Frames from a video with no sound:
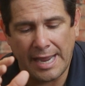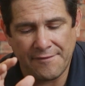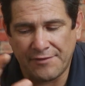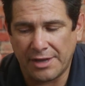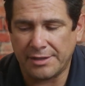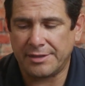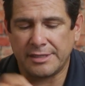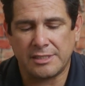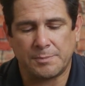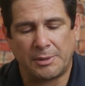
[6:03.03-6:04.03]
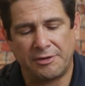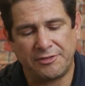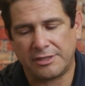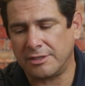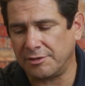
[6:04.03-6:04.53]
I found that this is
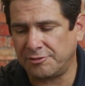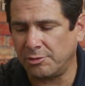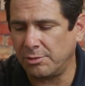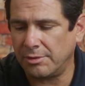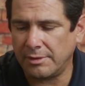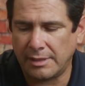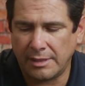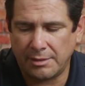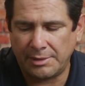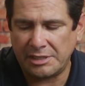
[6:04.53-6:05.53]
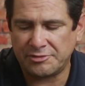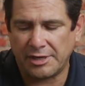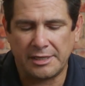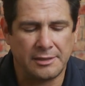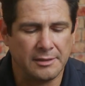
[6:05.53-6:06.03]
perfect for
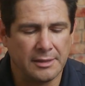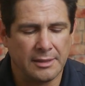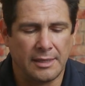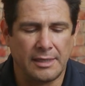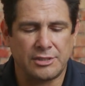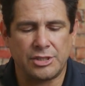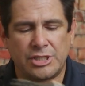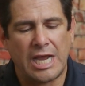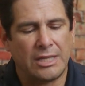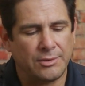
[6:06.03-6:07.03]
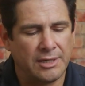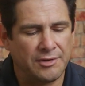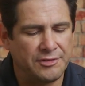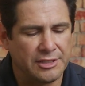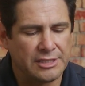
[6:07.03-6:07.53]
rangefinder. It's just shallow
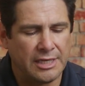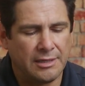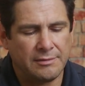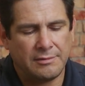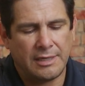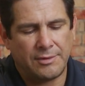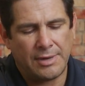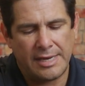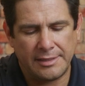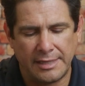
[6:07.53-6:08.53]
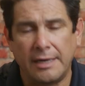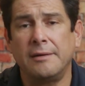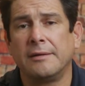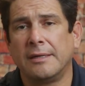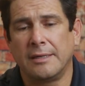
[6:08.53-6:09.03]
enough. You just get it right in
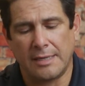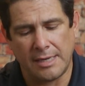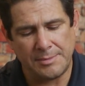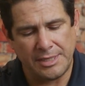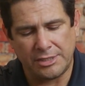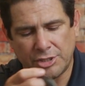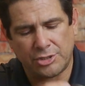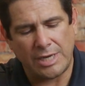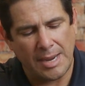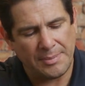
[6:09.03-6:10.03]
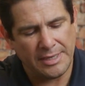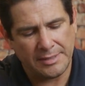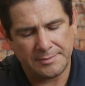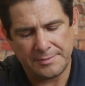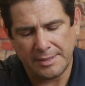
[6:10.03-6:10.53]
there. You can just strap
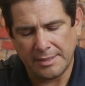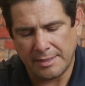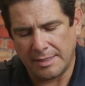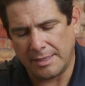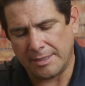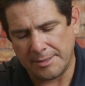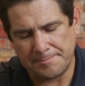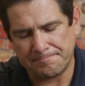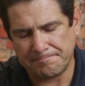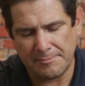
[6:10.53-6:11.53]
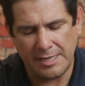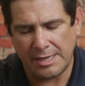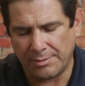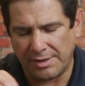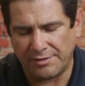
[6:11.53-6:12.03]
in. You
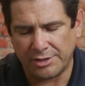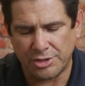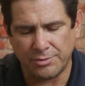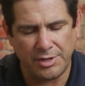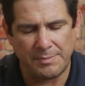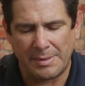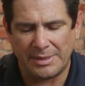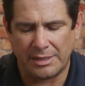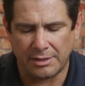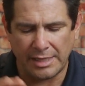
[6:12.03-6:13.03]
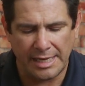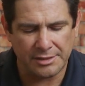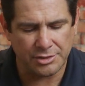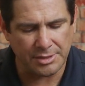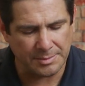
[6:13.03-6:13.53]
get whatever else maybe another
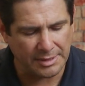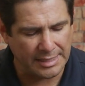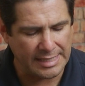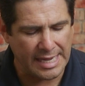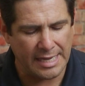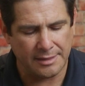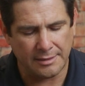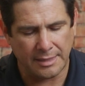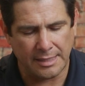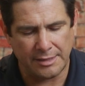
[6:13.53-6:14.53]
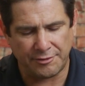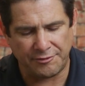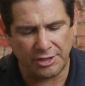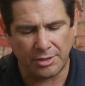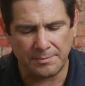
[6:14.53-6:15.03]
lens or something like that. Your
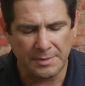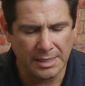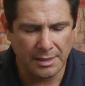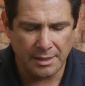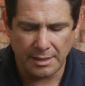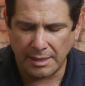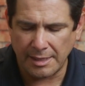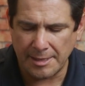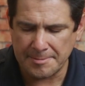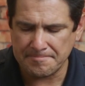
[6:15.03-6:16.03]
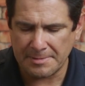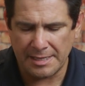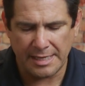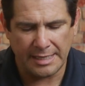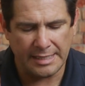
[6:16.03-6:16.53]
film.
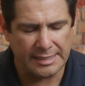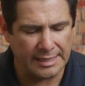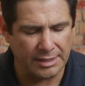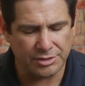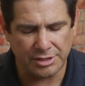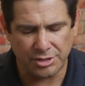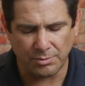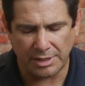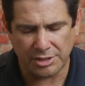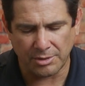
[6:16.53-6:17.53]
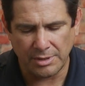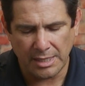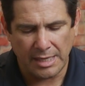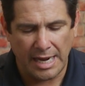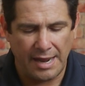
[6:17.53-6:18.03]
And then anything else that you want. So
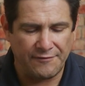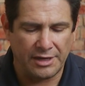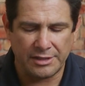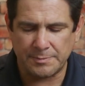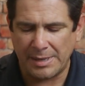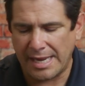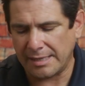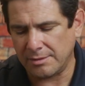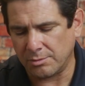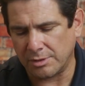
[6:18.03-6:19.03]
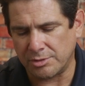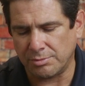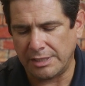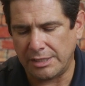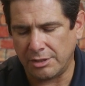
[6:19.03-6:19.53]
I found this bag works
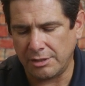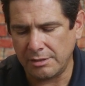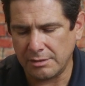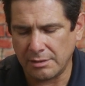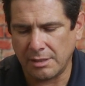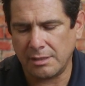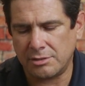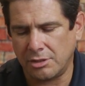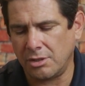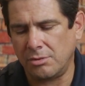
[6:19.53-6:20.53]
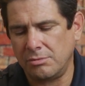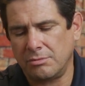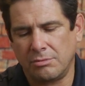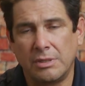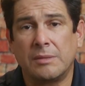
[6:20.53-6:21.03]
really good to go
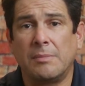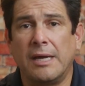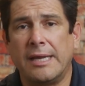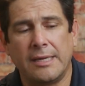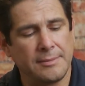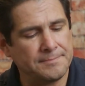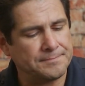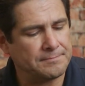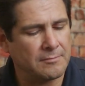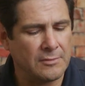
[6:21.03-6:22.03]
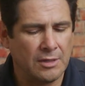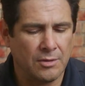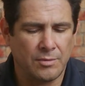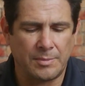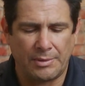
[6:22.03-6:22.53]
with my
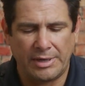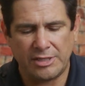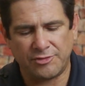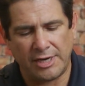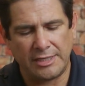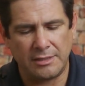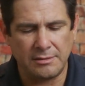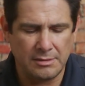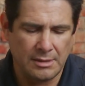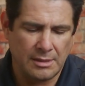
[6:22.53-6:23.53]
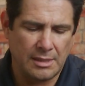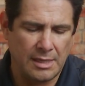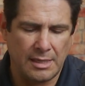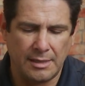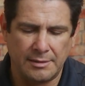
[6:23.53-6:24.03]
rangefinder.
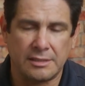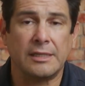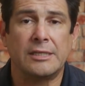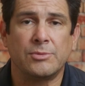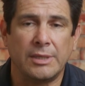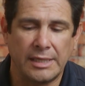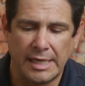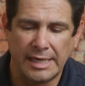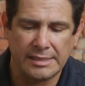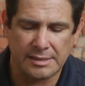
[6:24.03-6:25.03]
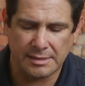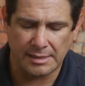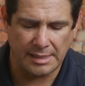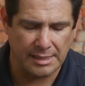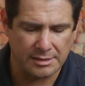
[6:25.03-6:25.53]
It slings really nice.
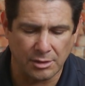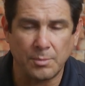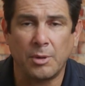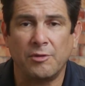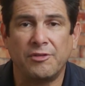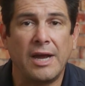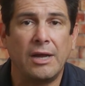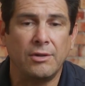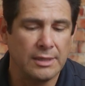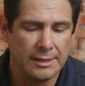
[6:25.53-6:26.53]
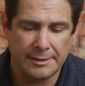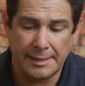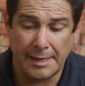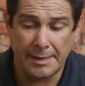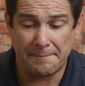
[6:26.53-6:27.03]
It's low profile.
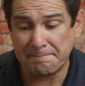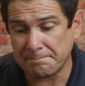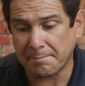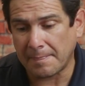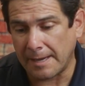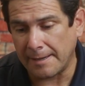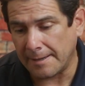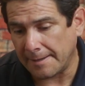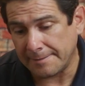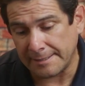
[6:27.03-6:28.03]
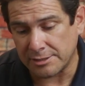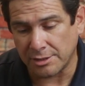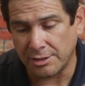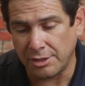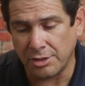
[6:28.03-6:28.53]
I think it's
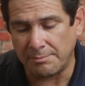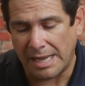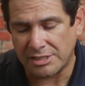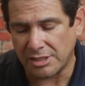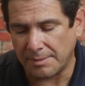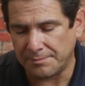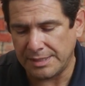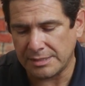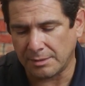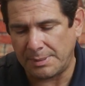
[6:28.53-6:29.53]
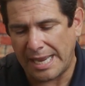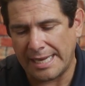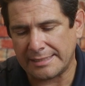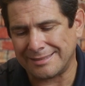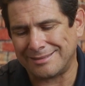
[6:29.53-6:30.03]
a good matchup. These little
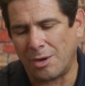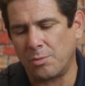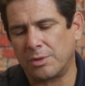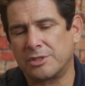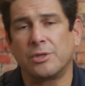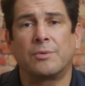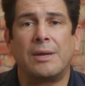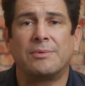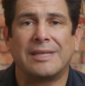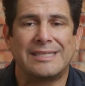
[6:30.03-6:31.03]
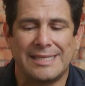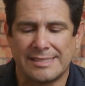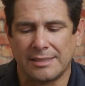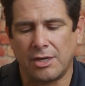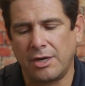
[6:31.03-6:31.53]
bags don't work so great with like
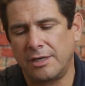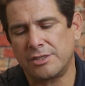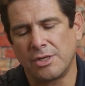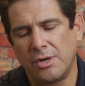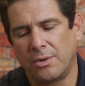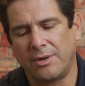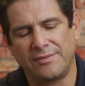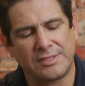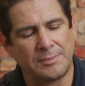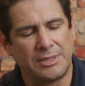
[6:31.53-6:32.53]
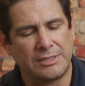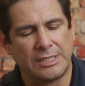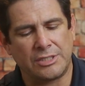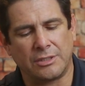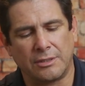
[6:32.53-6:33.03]
DSLRs or even some of your
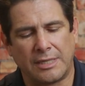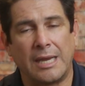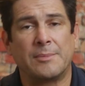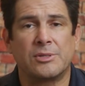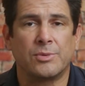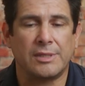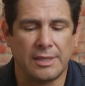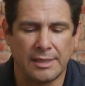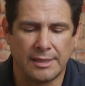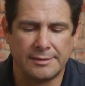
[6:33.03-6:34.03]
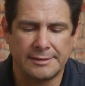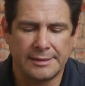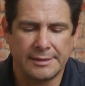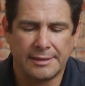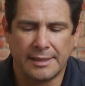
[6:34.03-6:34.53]
digital cameras with
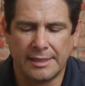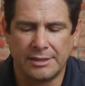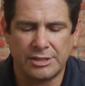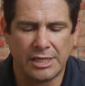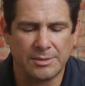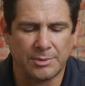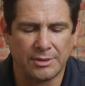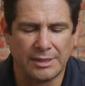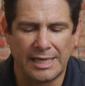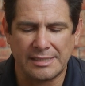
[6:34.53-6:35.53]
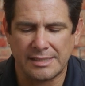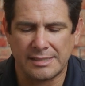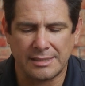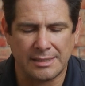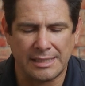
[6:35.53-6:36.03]
interchangeable
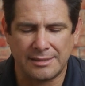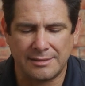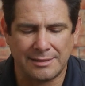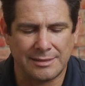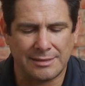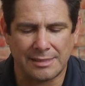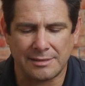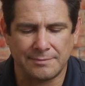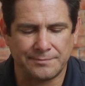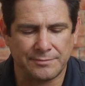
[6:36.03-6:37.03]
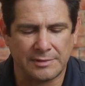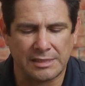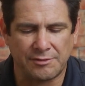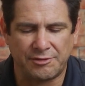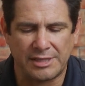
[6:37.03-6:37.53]
lenses. It just
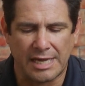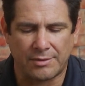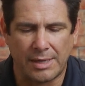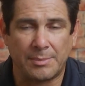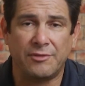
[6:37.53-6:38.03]
doesn't fit that great.